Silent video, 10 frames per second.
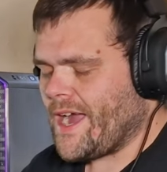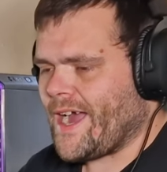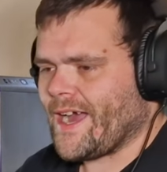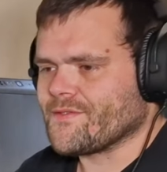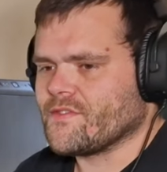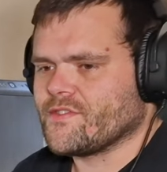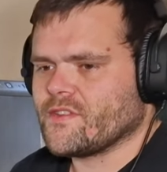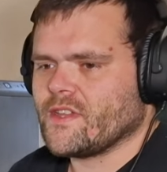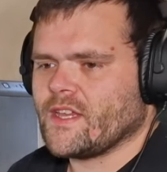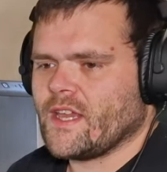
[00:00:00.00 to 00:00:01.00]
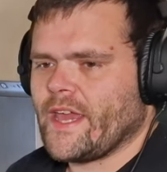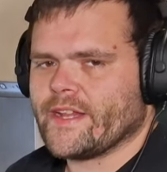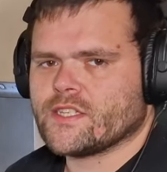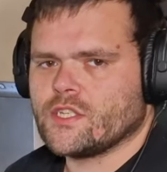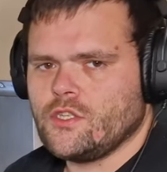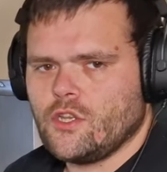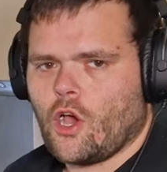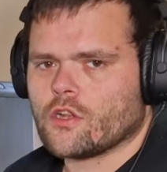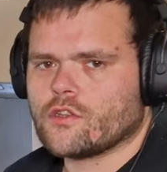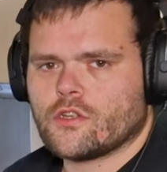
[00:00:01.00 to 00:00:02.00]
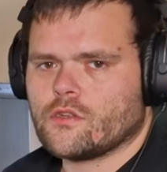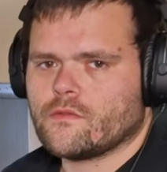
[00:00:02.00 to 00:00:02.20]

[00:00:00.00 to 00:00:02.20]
And it's not,